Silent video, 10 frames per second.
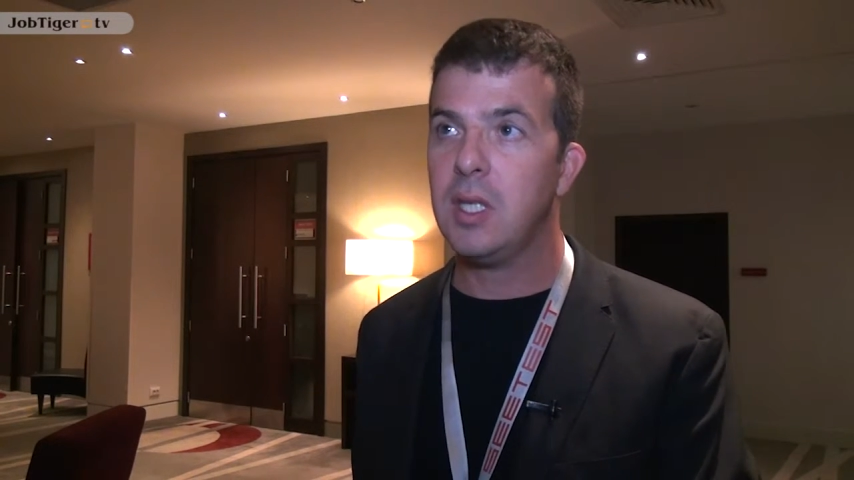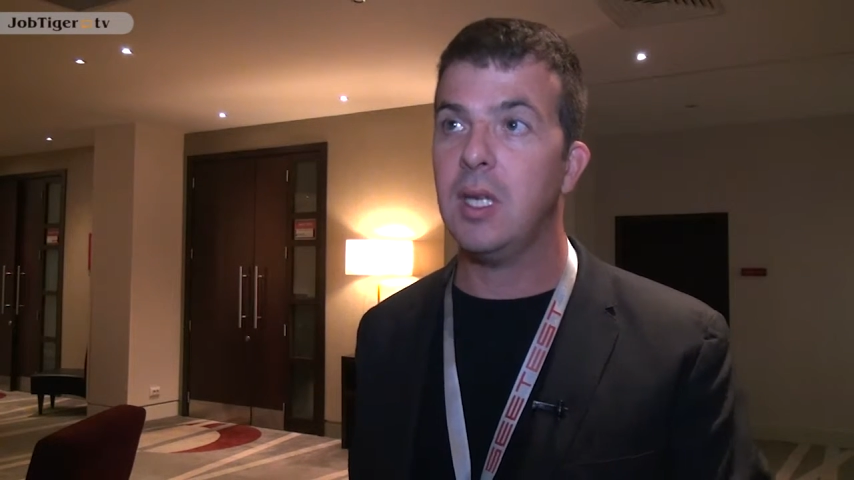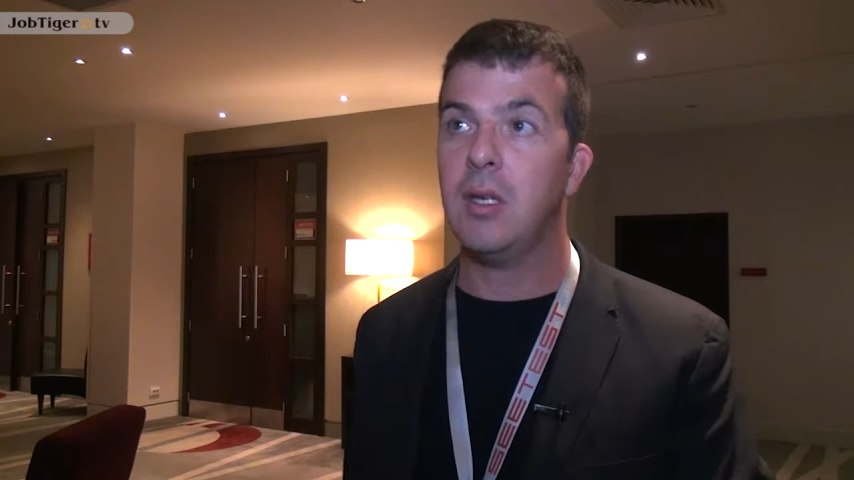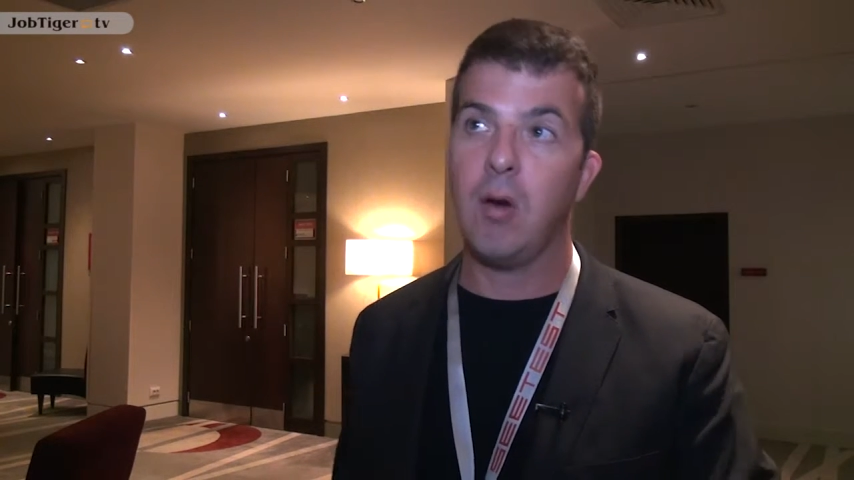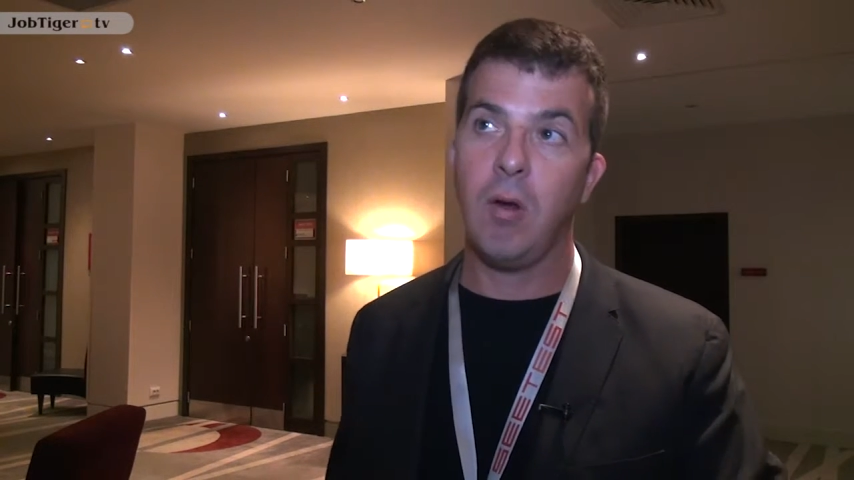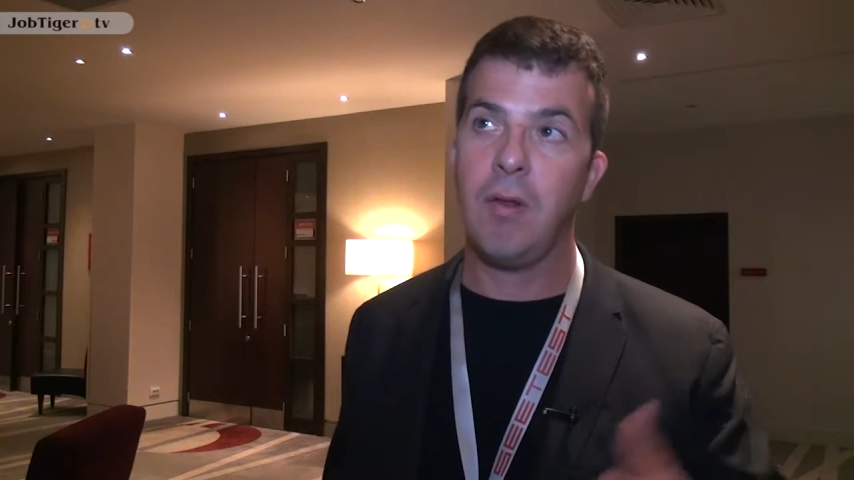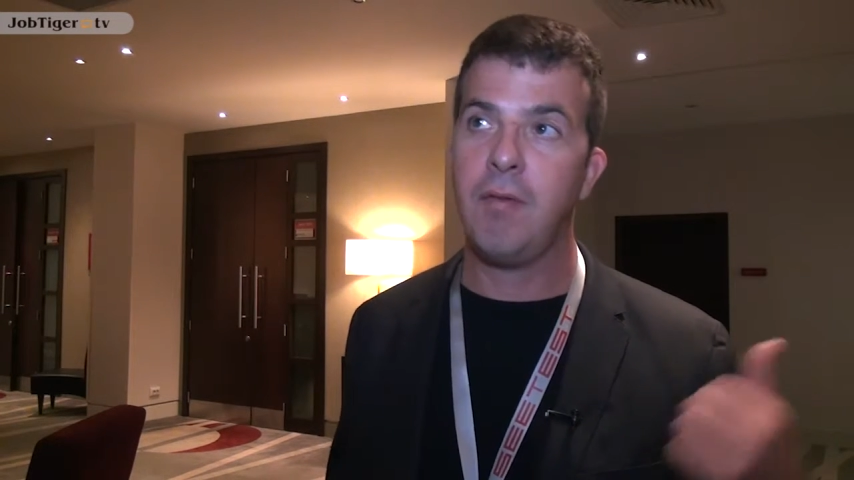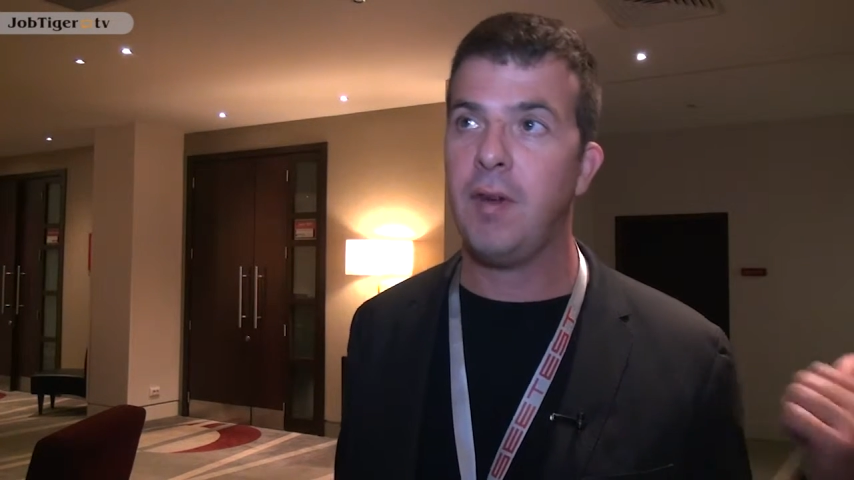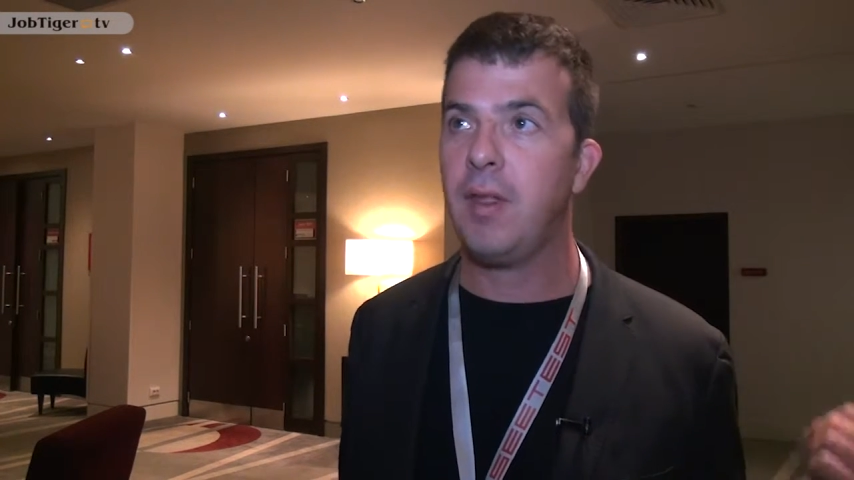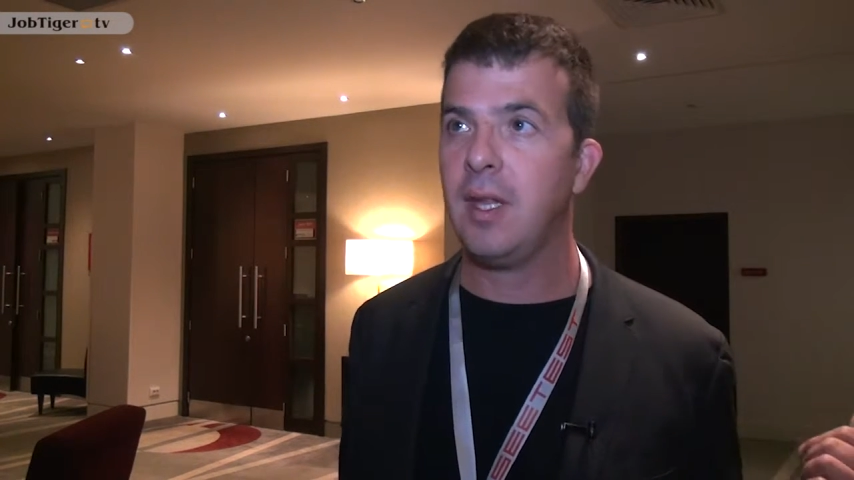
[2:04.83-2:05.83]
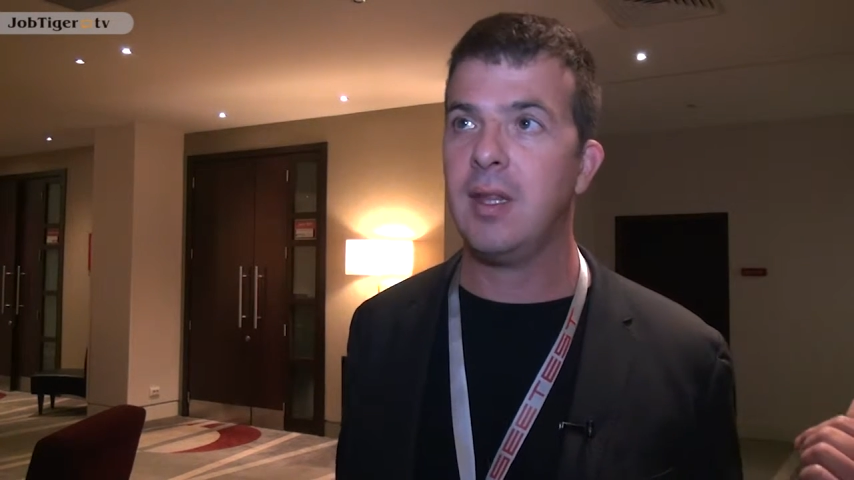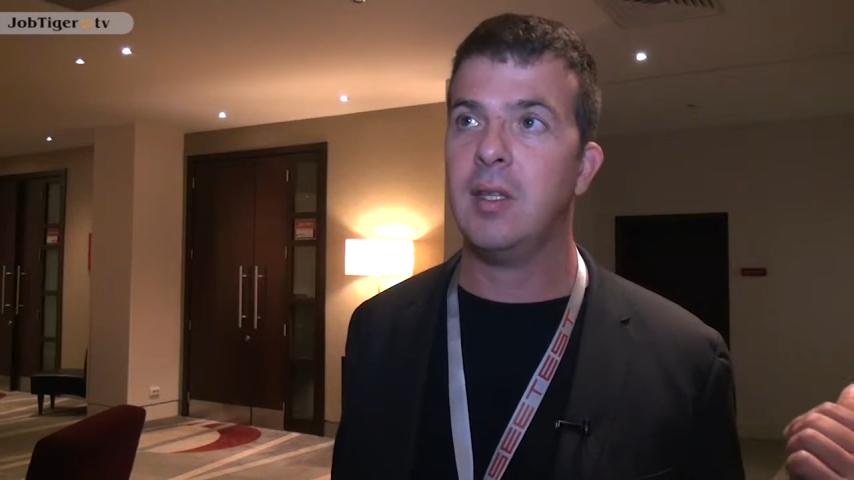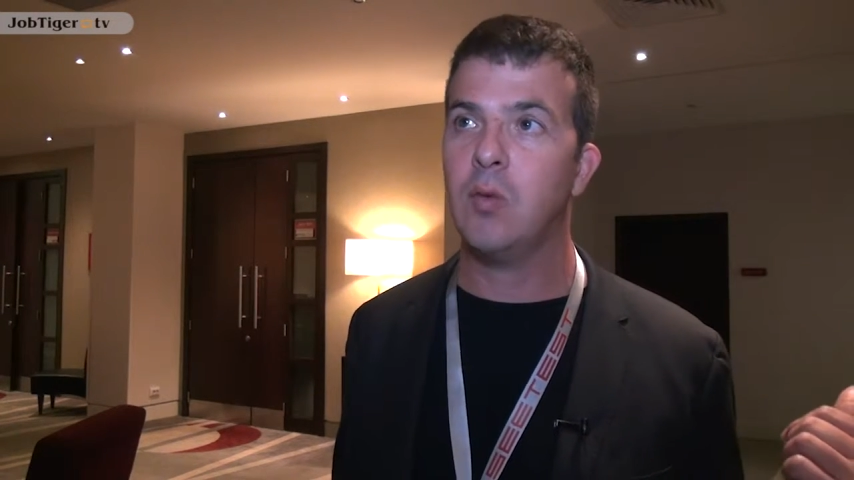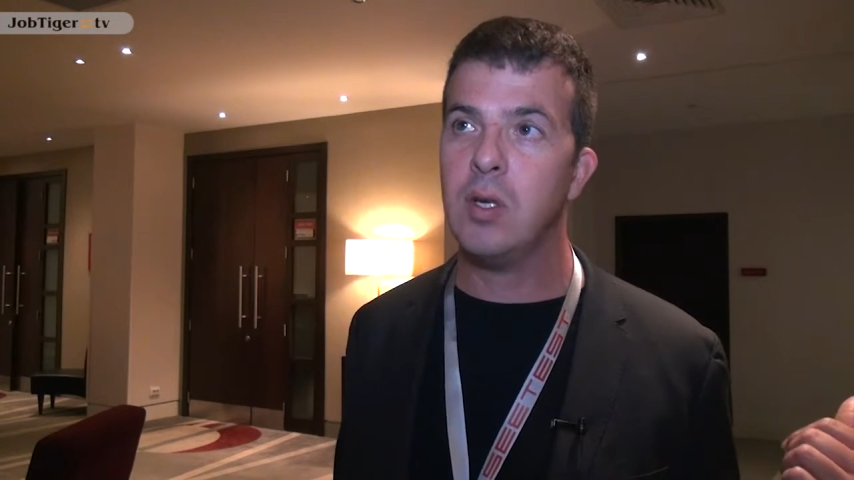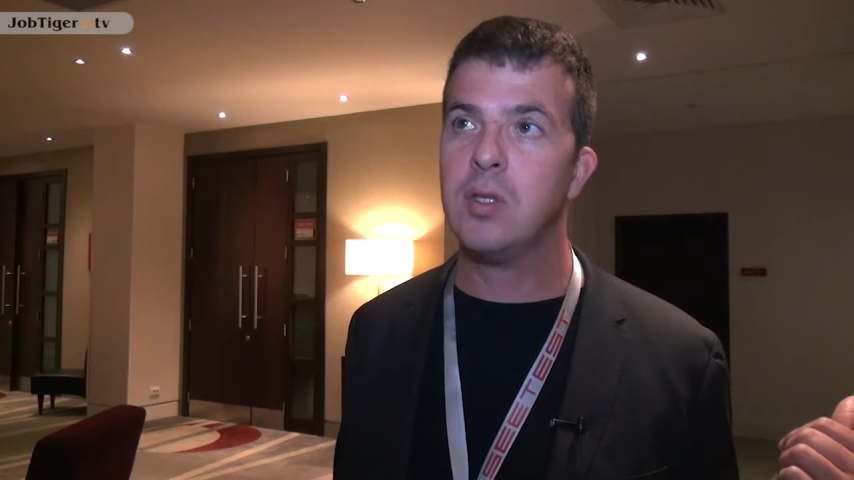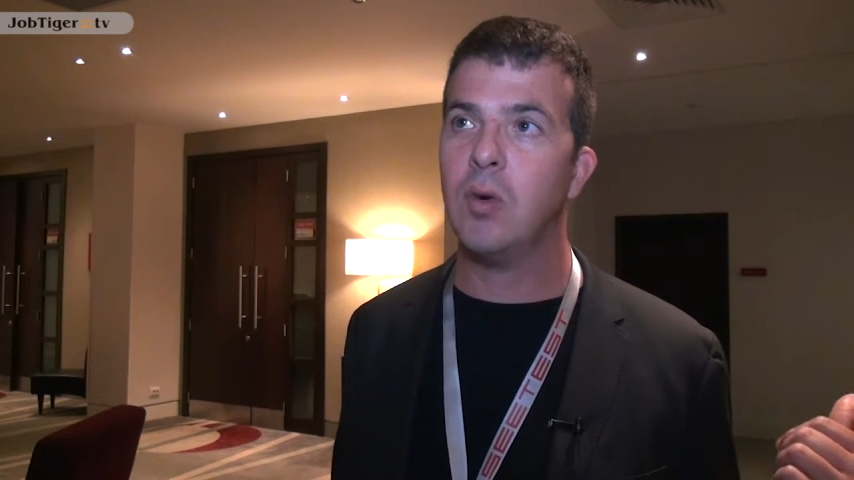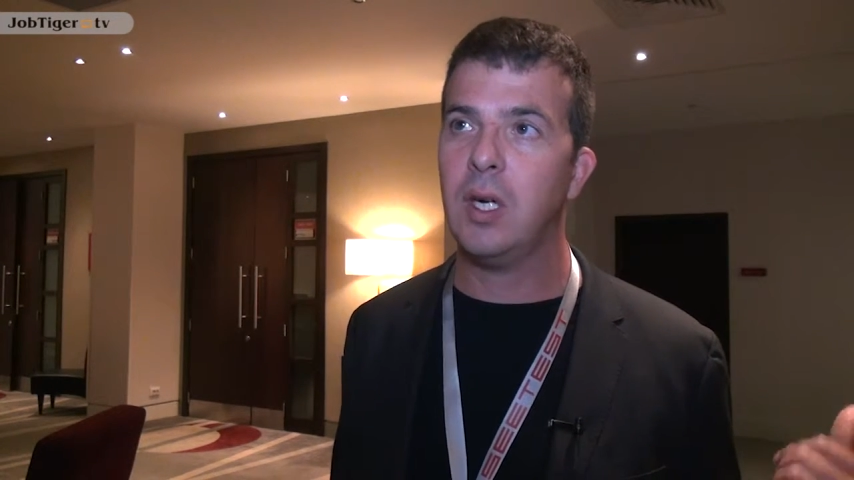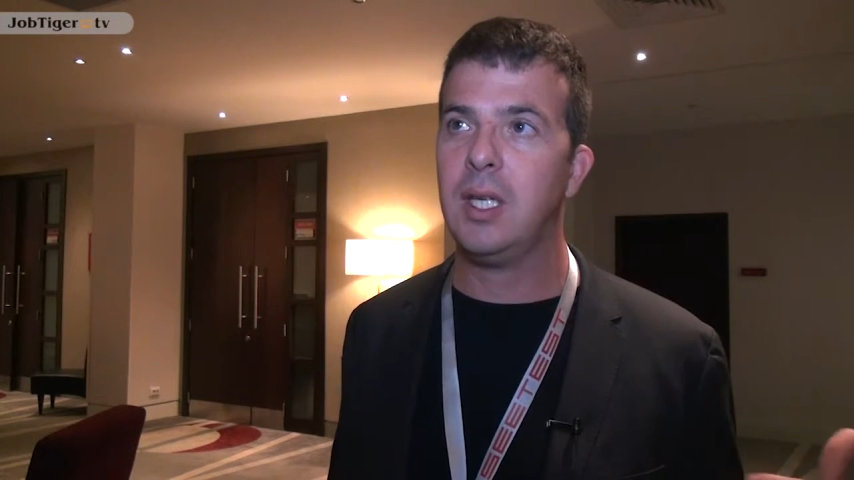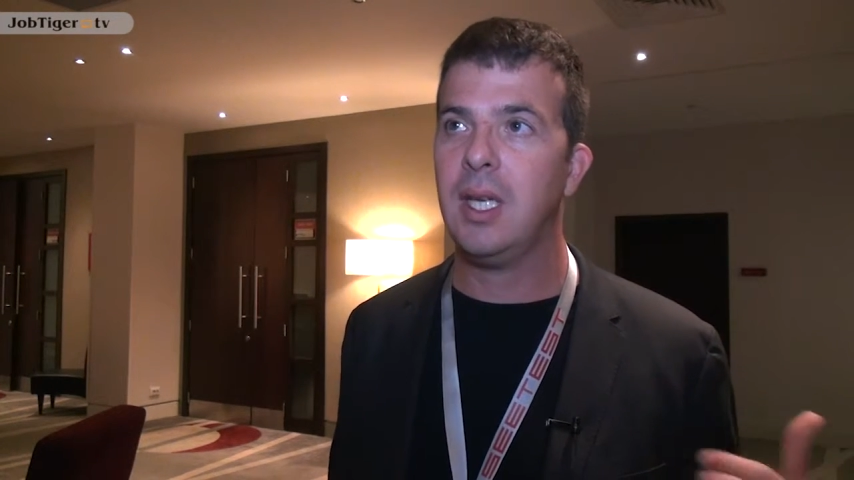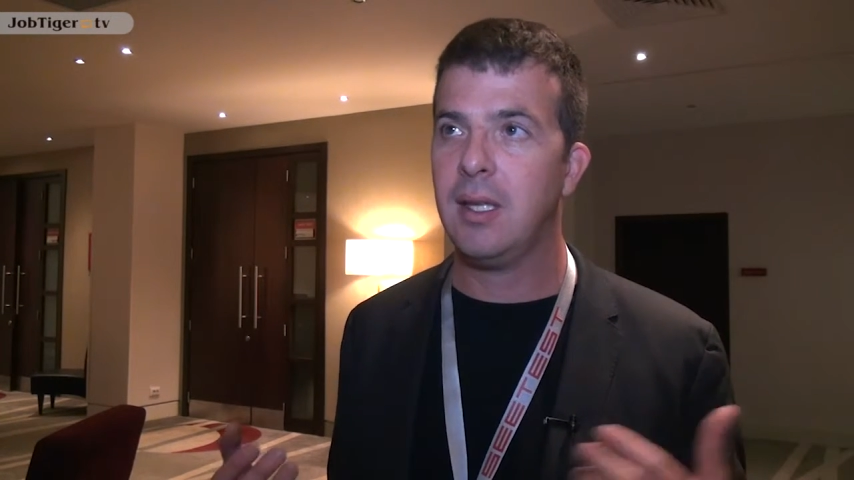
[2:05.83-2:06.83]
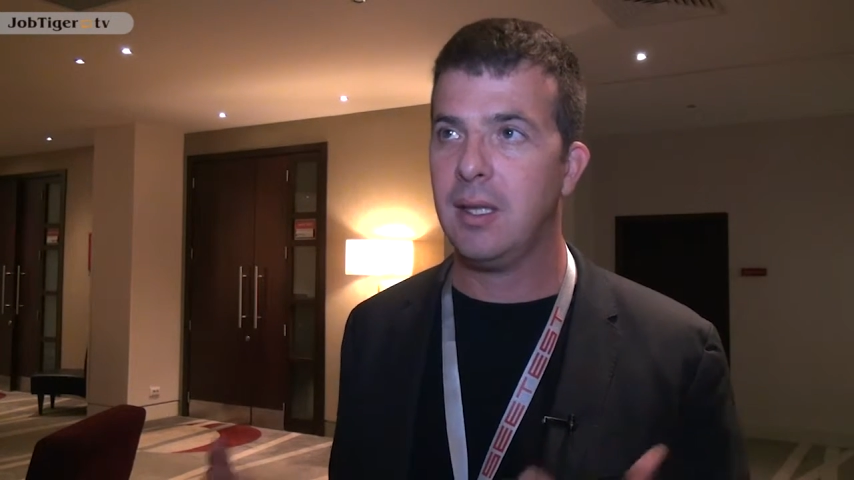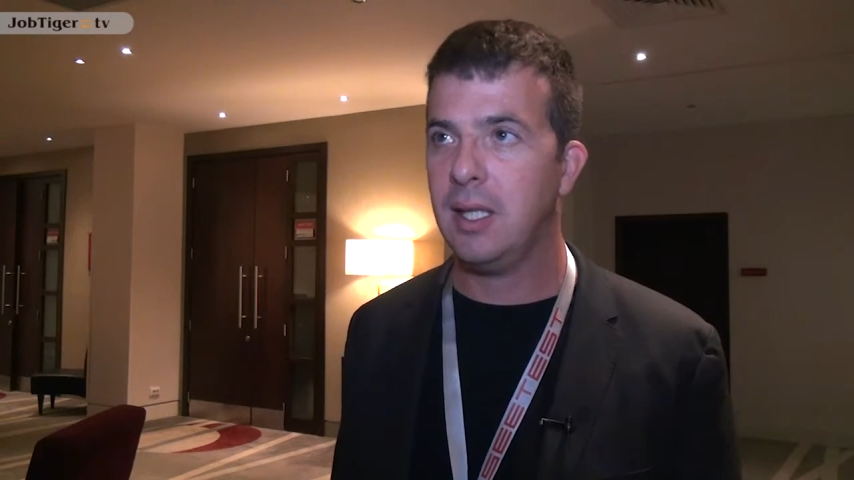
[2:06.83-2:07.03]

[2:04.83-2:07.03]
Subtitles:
and everything that was working